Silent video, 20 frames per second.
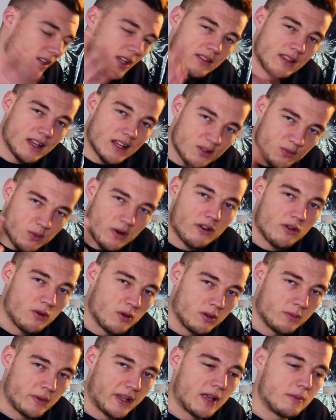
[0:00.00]
That's where I
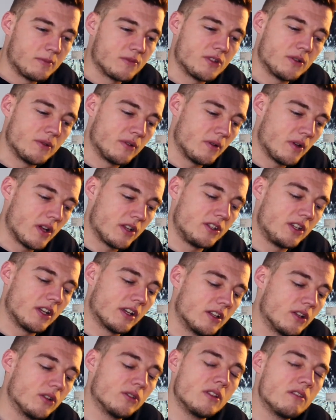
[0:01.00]
want to get them to, and you
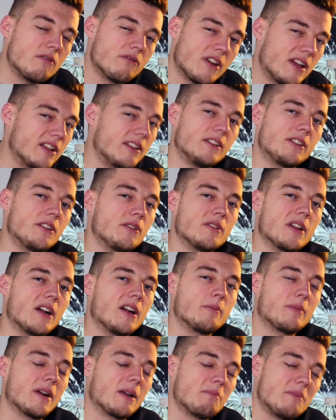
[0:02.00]
can only really do
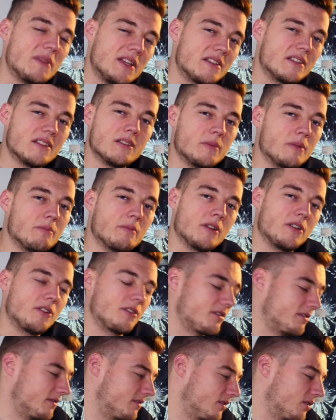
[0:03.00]
that by meeting them in
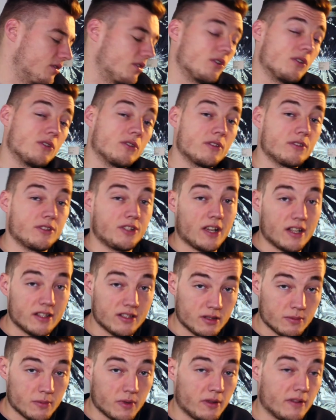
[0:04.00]
person or chatting
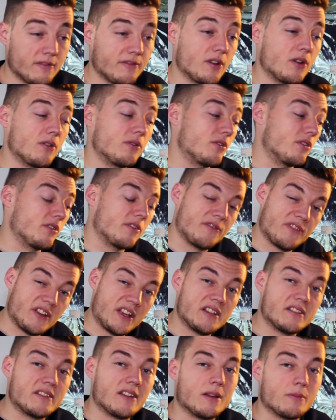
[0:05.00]
to them on the phone or
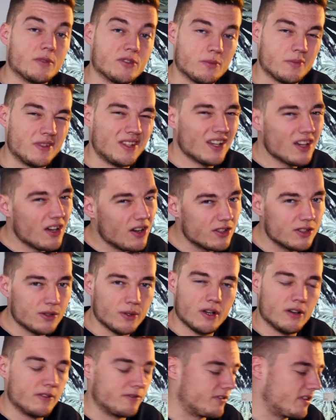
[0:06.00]
FaceTime or something. You can't do
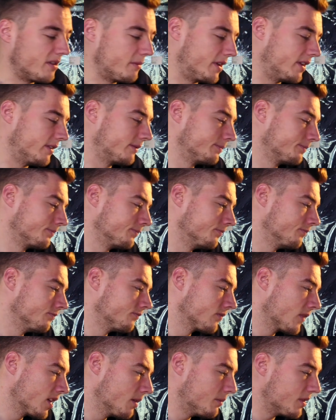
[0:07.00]
it over email.
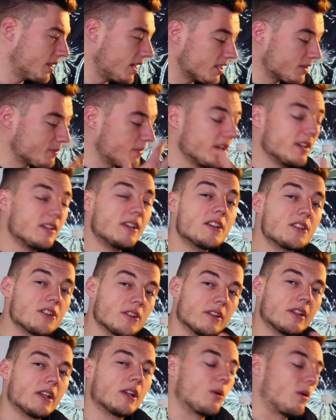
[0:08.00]
But that's my
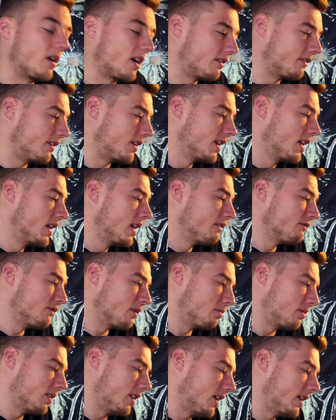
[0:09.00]
initial inquiry
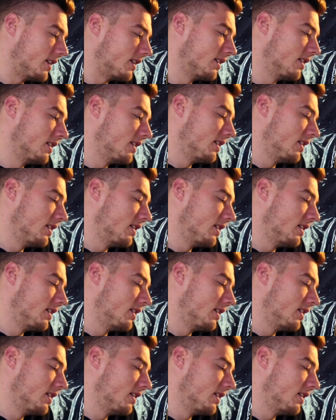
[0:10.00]
reply.